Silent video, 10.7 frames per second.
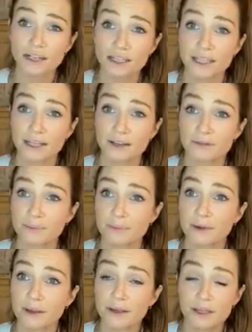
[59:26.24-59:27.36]
I think.
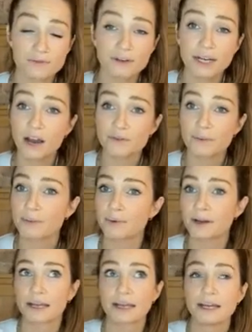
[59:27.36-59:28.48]
It's really hard for people,
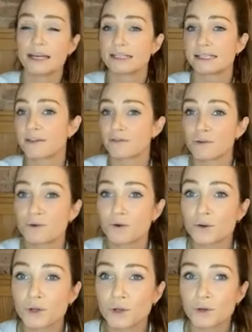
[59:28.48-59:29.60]
like, say if you're
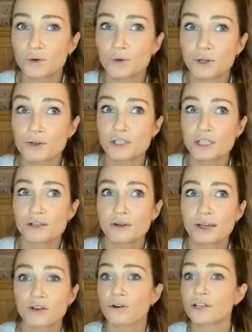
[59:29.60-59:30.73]
used to
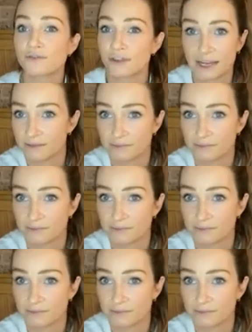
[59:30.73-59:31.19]
doing CrossFit